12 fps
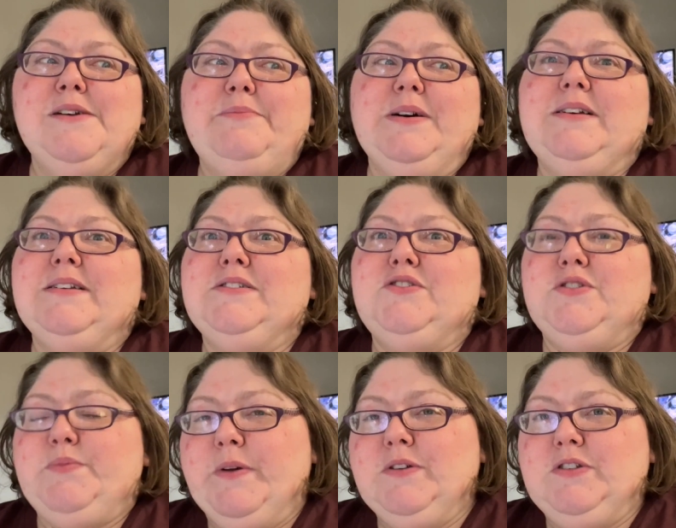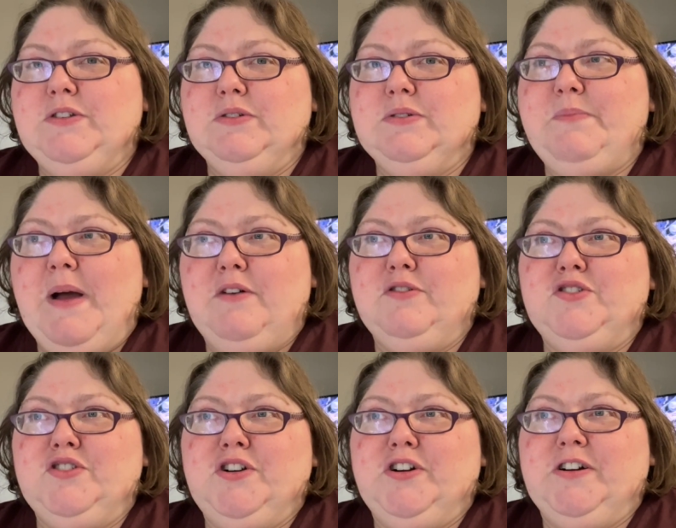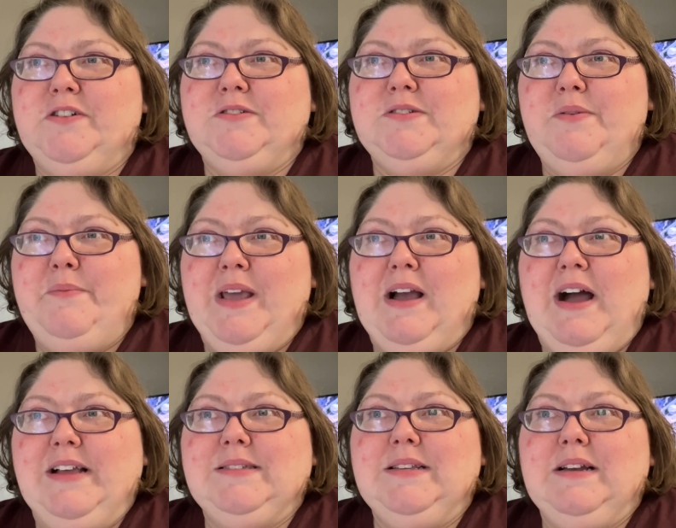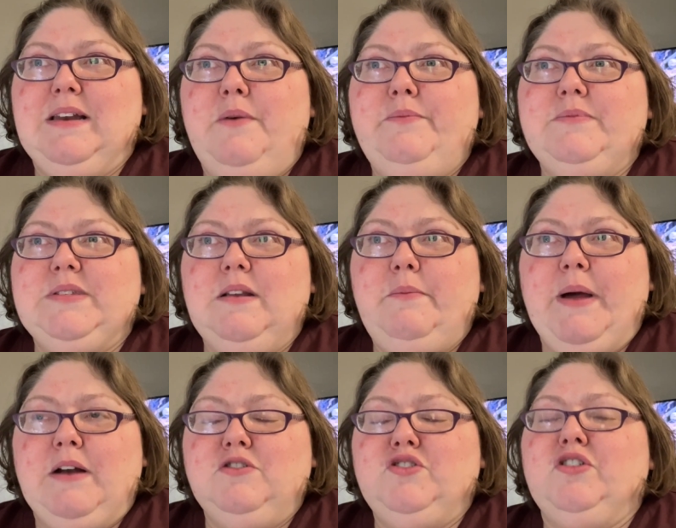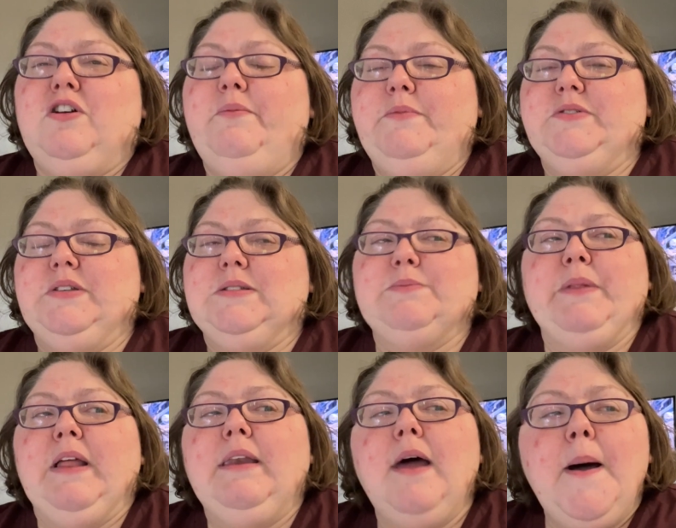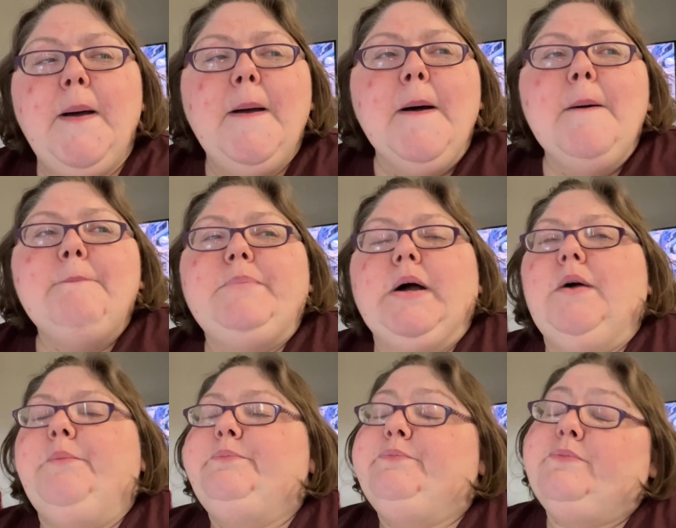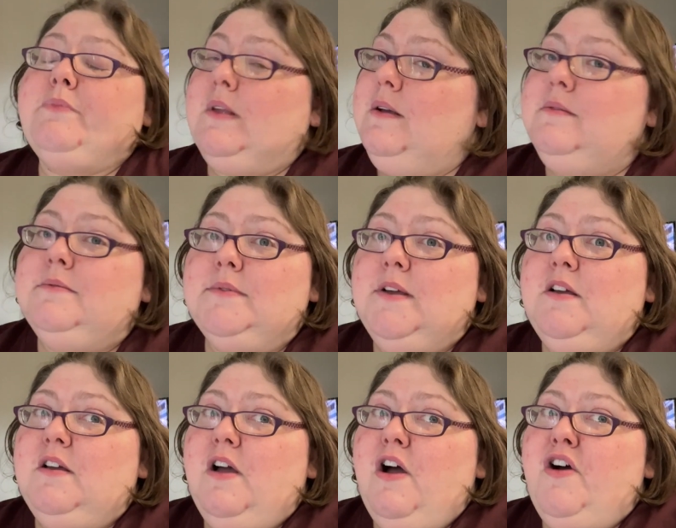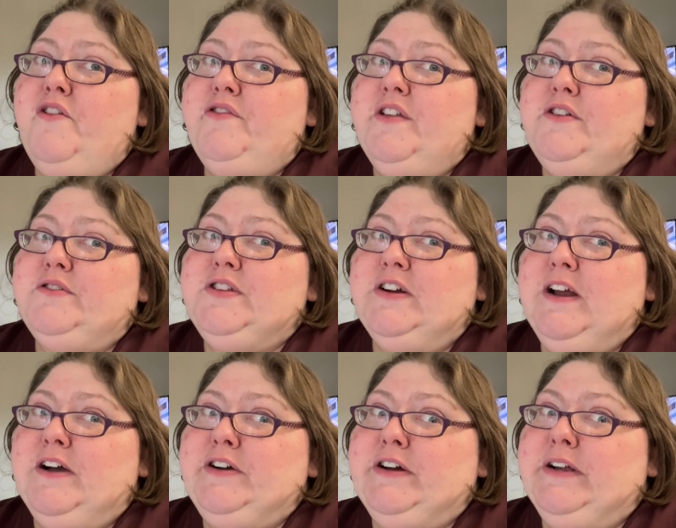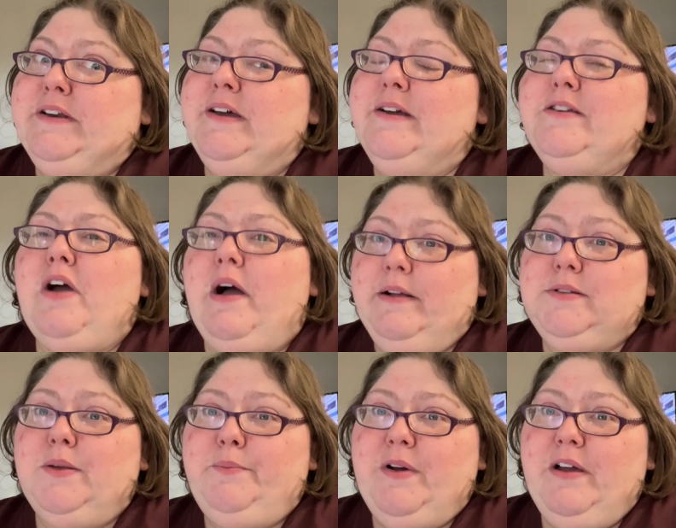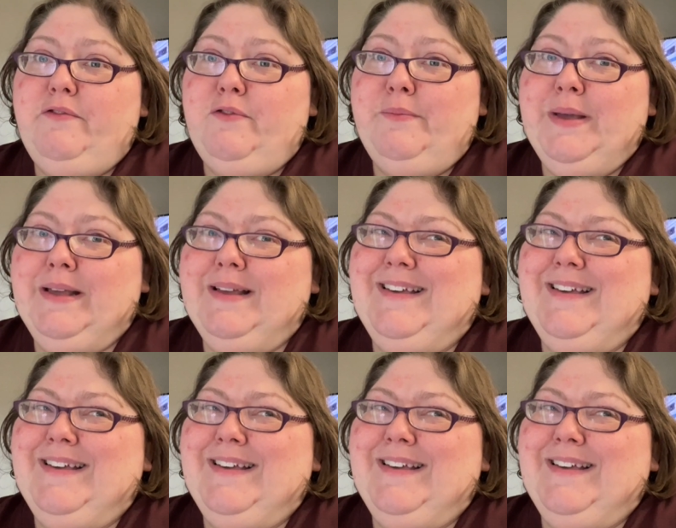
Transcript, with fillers: Because you're supposed to use powdered sugar to make icing, and I'm, instead of powdered sugar, I'm using Splenda. But hopefully it'll turn out good. Y'all have to pray for me.